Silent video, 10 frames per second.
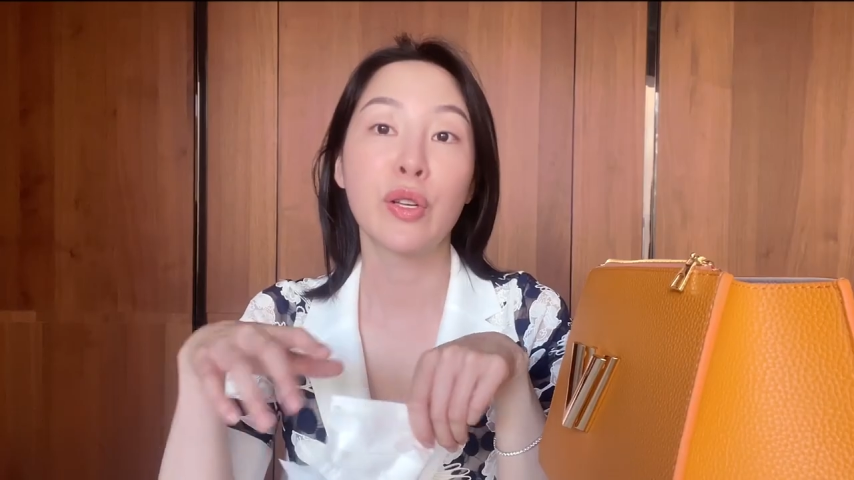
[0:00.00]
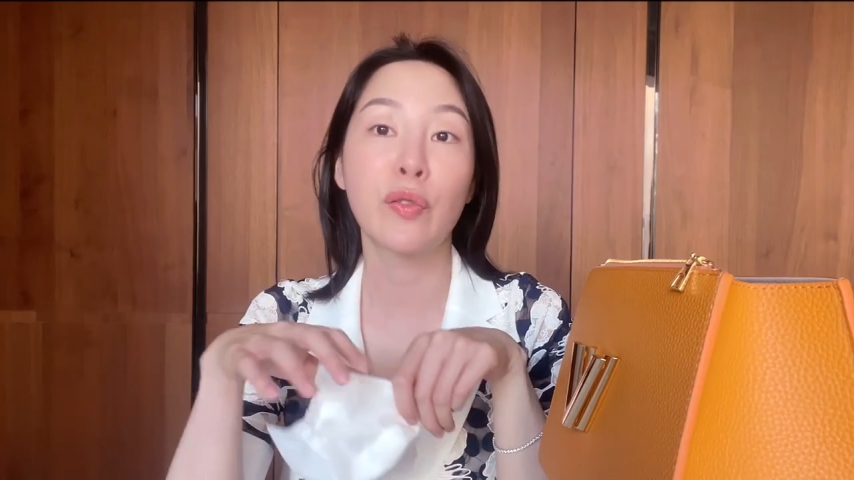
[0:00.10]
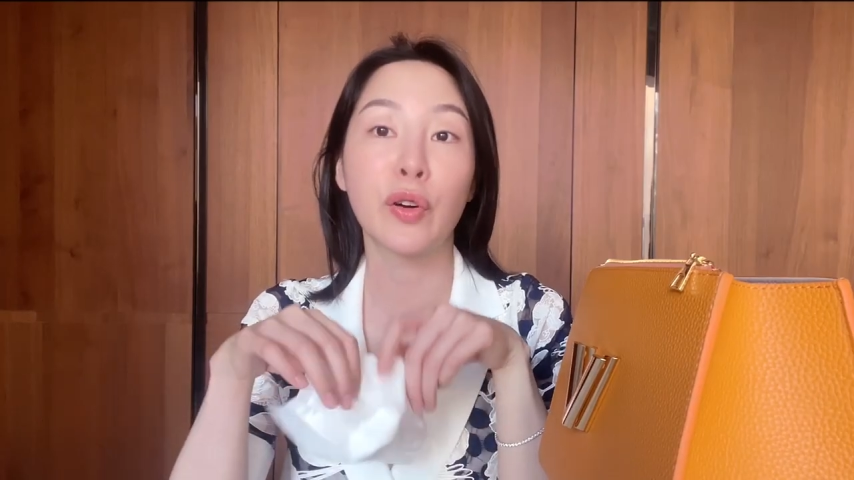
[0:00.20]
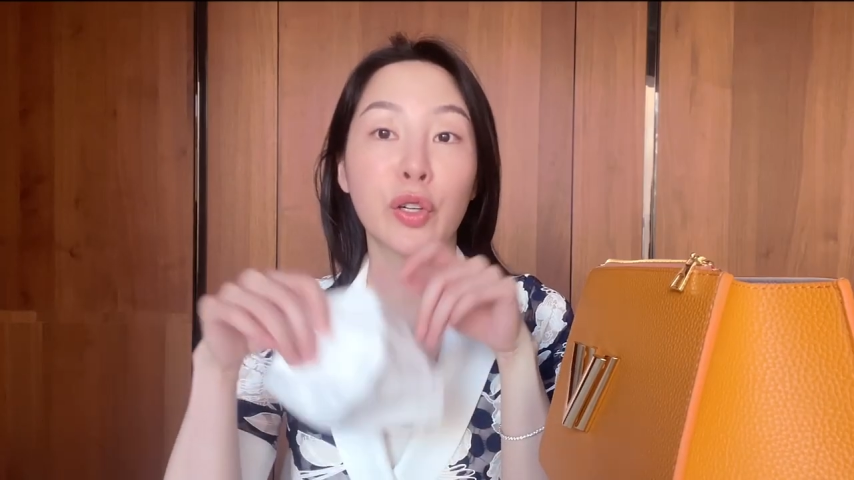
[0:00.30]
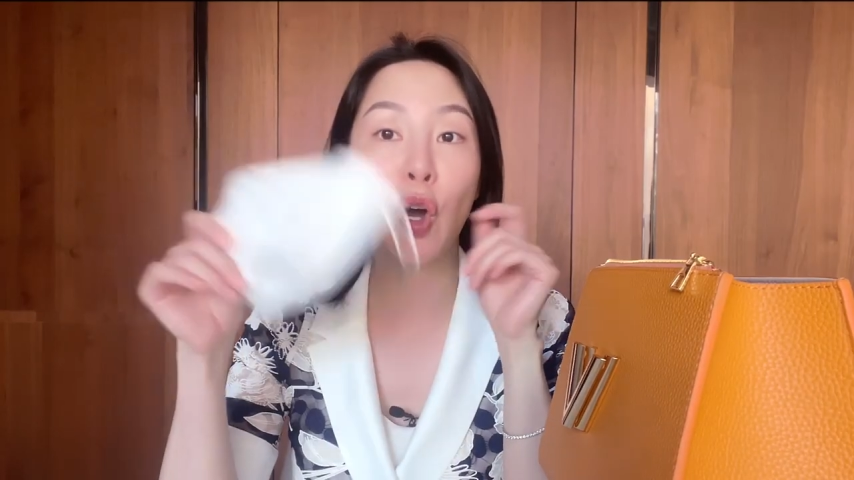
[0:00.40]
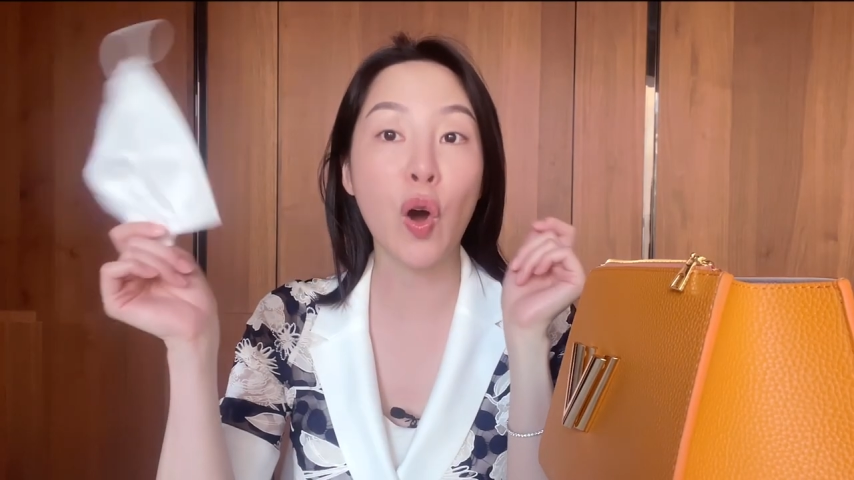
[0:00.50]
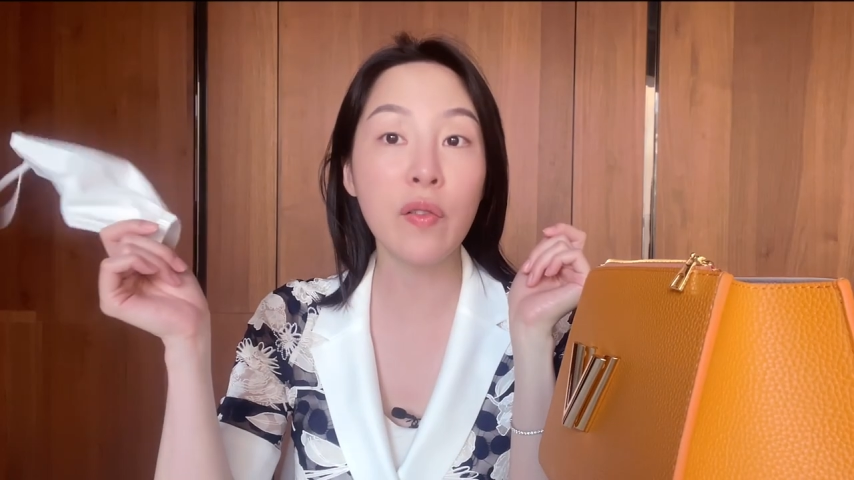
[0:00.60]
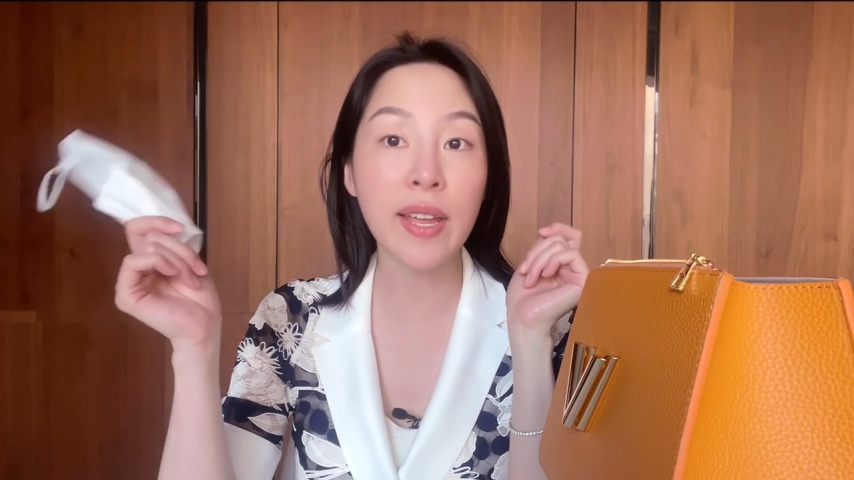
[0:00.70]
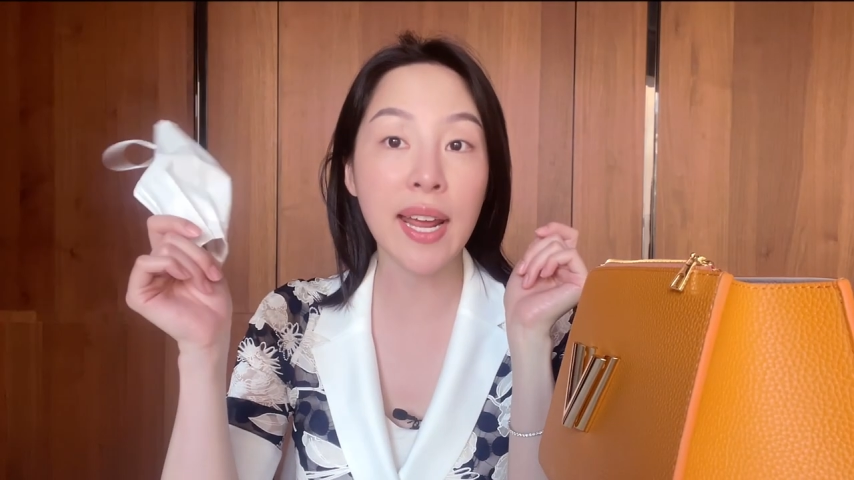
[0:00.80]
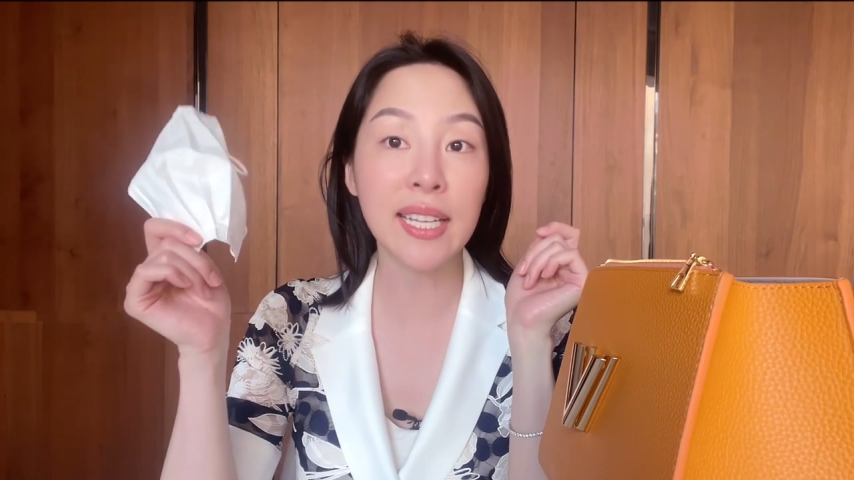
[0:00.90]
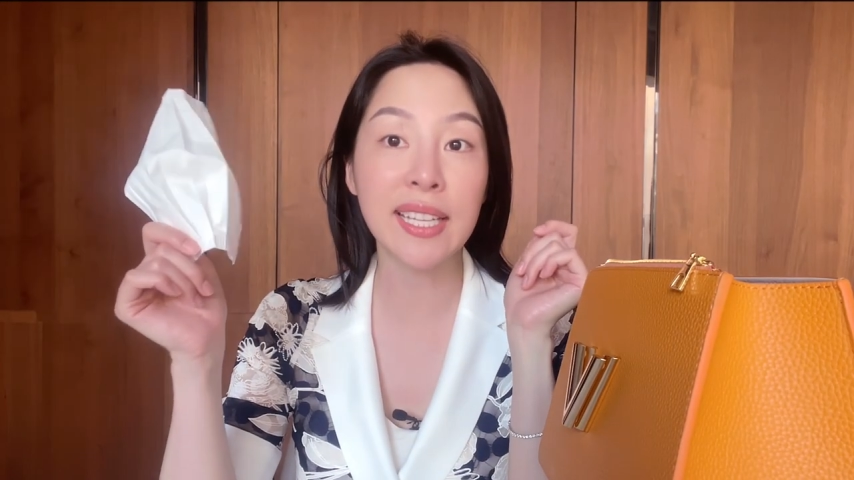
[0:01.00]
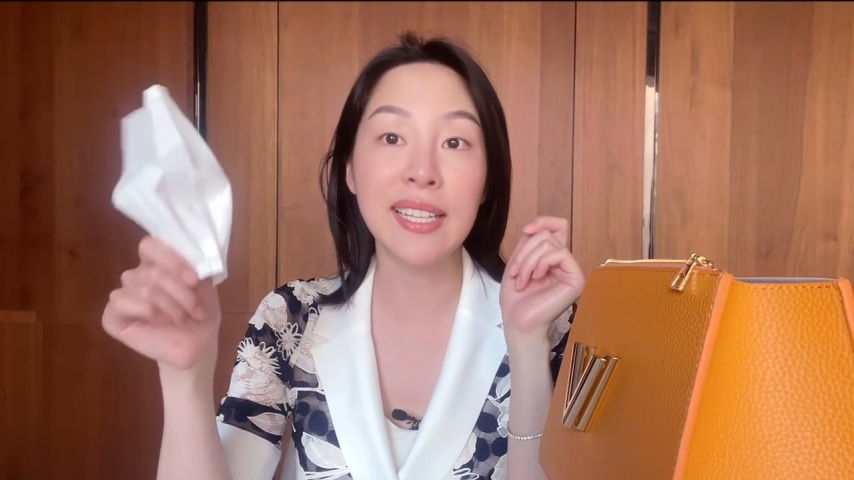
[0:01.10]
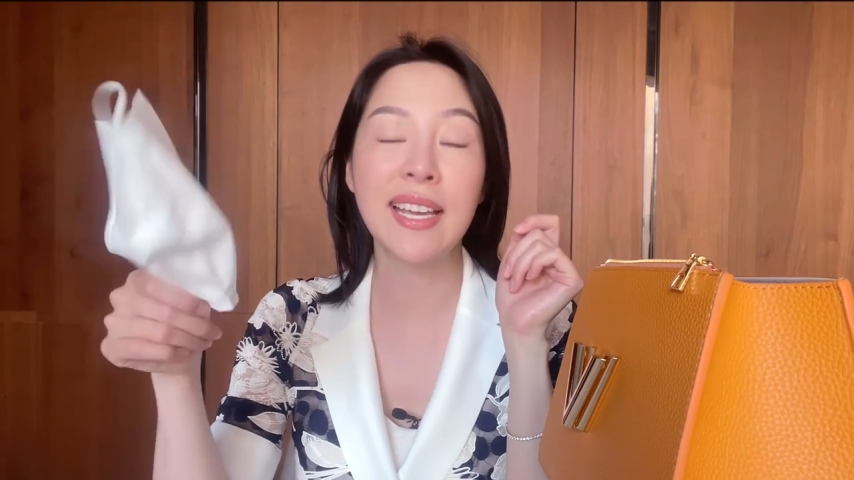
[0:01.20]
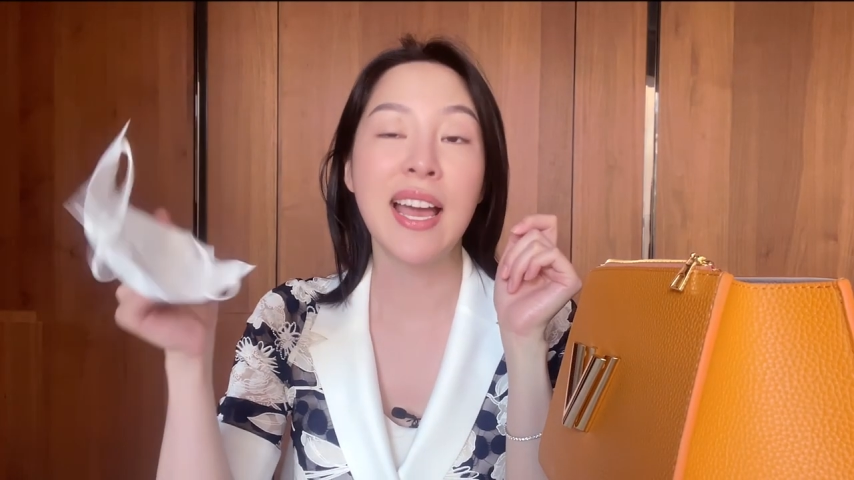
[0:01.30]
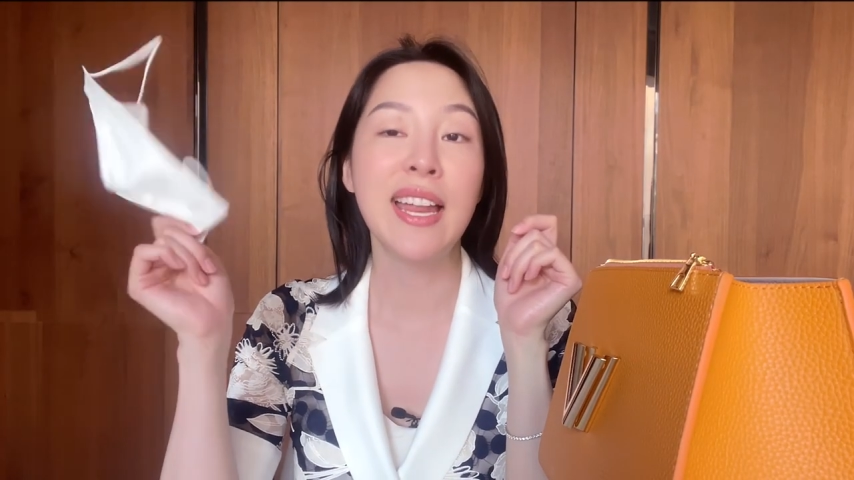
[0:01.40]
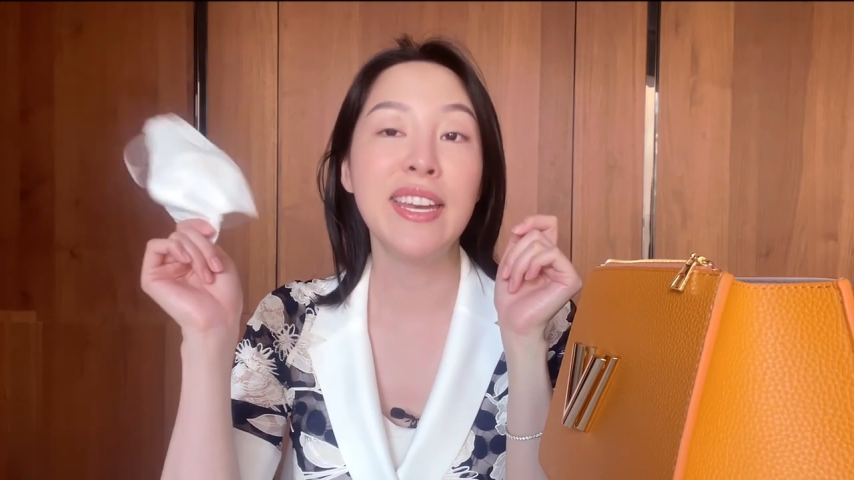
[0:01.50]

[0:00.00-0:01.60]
So for COVID etiquette,